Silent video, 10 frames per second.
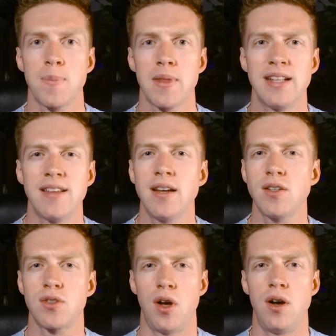It's like a
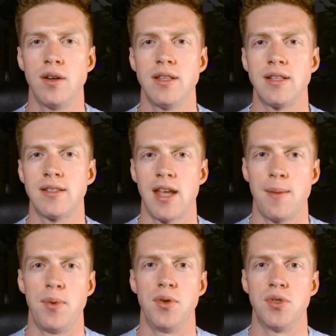song that
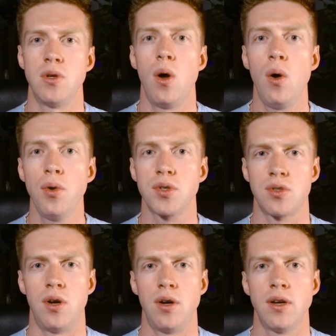samples an older
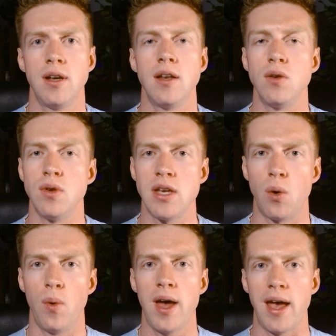song in a unique
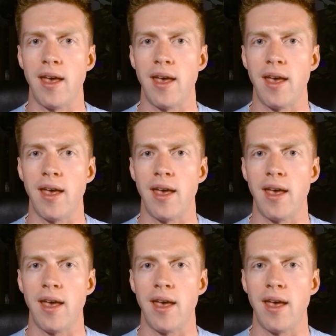way,